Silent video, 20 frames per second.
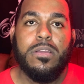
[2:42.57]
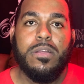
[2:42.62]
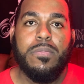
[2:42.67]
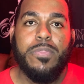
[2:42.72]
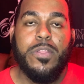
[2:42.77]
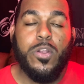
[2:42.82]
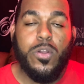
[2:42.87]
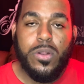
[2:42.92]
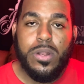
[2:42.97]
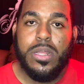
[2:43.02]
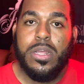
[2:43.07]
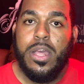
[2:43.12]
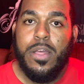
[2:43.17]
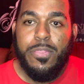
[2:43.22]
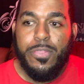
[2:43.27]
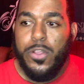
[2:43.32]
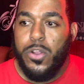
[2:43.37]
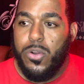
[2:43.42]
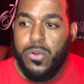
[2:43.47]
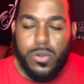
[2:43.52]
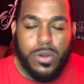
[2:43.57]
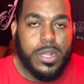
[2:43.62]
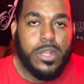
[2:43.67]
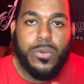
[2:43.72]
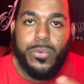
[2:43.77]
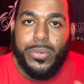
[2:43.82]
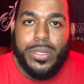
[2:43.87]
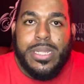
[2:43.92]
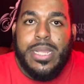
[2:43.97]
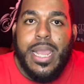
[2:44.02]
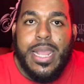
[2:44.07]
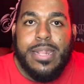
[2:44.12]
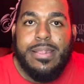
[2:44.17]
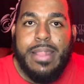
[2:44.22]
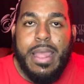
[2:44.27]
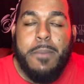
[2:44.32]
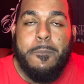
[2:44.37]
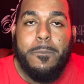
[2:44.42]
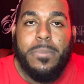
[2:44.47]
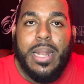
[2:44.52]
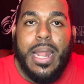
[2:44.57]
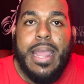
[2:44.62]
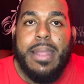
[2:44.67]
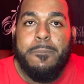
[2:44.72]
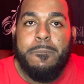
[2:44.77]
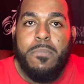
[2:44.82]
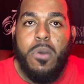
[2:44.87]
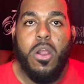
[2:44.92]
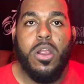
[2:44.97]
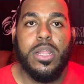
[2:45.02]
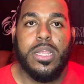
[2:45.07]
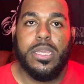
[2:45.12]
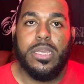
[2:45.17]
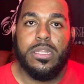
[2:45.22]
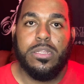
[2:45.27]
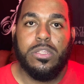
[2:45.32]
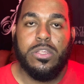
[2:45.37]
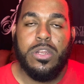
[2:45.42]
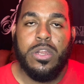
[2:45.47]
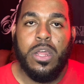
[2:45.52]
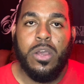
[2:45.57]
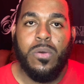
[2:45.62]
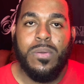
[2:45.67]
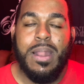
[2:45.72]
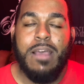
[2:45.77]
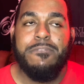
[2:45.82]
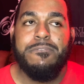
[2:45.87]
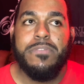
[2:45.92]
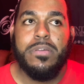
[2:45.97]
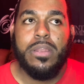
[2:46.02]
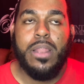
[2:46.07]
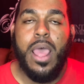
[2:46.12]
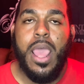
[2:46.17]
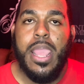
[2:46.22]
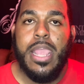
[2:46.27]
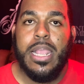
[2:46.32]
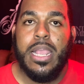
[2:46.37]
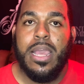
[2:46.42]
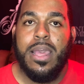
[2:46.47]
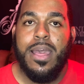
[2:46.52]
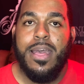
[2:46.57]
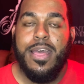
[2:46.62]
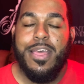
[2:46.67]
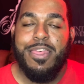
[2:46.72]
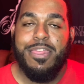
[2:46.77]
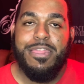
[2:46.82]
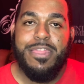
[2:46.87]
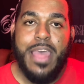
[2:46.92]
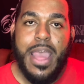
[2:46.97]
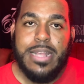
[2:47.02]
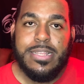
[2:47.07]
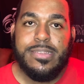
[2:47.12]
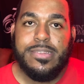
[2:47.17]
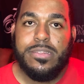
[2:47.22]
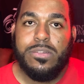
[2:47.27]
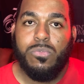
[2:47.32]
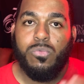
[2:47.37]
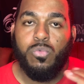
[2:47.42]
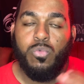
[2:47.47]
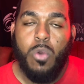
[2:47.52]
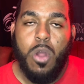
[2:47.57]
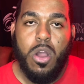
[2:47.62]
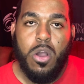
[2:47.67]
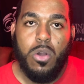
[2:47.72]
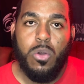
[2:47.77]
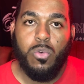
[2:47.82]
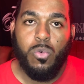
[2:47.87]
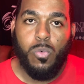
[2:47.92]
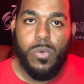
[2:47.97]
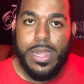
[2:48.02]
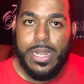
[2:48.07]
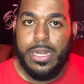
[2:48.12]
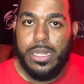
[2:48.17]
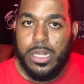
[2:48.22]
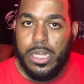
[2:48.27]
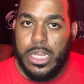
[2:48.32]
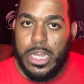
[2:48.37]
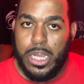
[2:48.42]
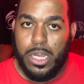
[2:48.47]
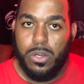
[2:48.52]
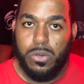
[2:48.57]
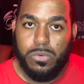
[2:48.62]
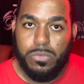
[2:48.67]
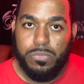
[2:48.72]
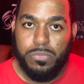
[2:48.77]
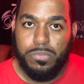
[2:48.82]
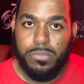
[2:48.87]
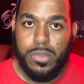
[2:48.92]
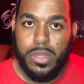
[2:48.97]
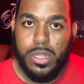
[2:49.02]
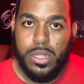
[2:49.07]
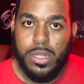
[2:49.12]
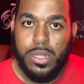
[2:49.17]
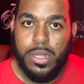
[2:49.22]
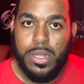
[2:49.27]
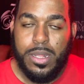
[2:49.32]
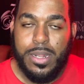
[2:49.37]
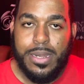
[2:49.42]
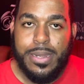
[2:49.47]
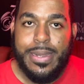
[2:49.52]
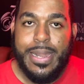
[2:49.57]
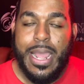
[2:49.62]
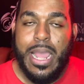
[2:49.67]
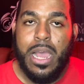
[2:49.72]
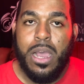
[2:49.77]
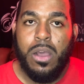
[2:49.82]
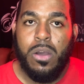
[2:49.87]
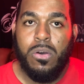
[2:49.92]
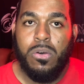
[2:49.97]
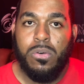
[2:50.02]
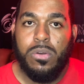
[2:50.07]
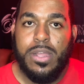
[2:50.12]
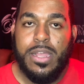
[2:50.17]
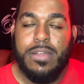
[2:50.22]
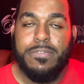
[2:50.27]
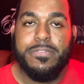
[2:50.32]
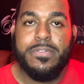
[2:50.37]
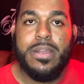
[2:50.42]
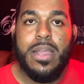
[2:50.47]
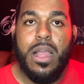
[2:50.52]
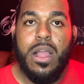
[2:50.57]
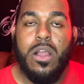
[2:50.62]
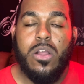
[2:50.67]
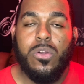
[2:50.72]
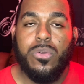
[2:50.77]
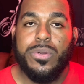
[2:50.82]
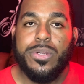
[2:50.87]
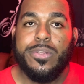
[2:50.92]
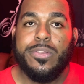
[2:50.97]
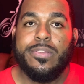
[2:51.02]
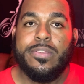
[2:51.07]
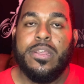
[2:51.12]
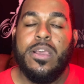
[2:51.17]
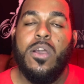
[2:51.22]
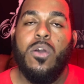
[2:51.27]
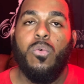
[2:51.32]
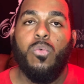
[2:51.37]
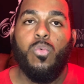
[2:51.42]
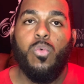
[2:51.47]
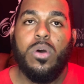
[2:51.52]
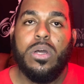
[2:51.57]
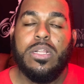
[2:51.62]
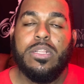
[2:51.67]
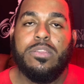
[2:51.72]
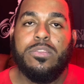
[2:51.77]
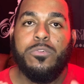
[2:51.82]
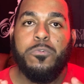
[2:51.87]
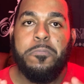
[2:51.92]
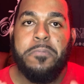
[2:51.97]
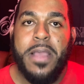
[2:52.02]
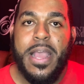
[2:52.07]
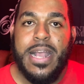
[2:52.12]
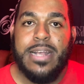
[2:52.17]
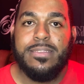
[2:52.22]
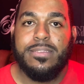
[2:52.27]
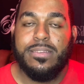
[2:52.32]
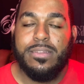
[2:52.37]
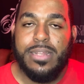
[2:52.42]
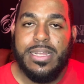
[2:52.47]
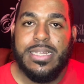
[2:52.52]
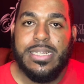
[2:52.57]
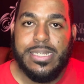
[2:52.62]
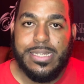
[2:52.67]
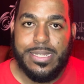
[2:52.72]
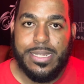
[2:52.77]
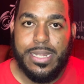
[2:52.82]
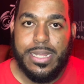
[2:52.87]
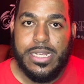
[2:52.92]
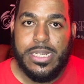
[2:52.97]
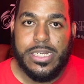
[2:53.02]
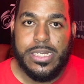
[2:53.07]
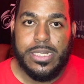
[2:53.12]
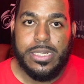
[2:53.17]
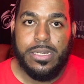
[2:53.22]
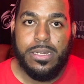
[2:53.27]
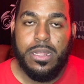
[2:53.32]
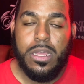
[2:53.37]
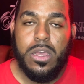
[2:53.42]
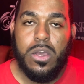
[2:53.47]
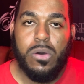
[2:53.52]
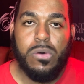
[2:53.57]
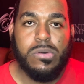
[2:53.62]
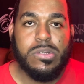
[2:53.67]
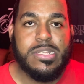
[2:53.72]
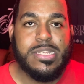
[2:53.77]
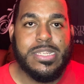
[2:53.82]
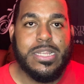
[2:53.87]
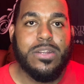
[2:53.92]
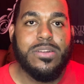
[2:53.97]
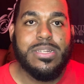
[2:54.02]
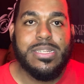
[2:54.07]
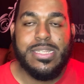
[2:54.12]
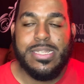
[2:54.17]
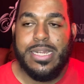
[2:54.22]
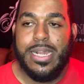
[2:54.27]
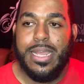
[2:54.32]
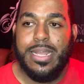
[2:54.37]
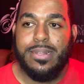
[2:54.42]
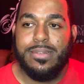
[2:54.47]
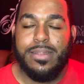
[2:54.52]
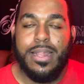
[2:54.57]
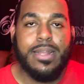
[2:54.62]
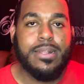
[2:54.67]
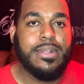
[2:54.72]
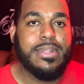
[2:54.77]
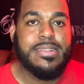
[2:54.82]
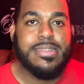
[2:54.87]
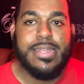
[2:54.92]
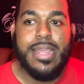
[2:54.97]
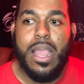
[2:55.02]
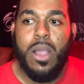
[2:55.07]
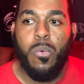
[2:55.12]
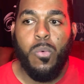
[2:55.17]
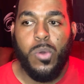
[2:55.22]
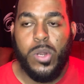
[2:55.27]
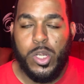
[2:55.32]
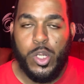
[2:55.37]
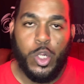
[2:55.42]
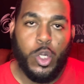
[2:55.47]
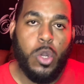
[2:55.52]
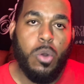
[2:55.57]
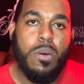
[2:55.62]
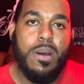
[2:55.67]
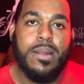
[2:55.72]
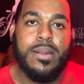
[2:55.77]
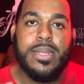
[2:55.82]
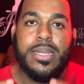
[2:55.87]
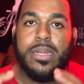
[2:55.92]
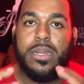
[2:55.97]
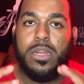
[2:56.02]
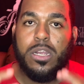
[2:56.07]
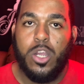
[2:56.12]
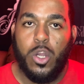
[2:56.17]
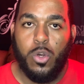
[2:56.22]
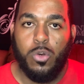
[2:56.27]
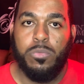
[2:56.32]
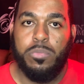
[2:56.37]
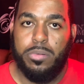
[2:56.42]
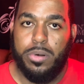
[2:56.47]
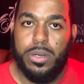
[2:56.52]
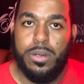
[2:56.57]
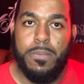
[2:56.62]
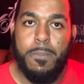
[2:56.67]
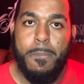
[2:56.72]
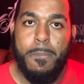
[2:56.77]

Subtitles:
They're going to create that black market, you know, and I feel like that's the wrong way to go. Now, if Congress wanted to pass legislation on certain snakes, like let's say I wanted to go out and get a cobra,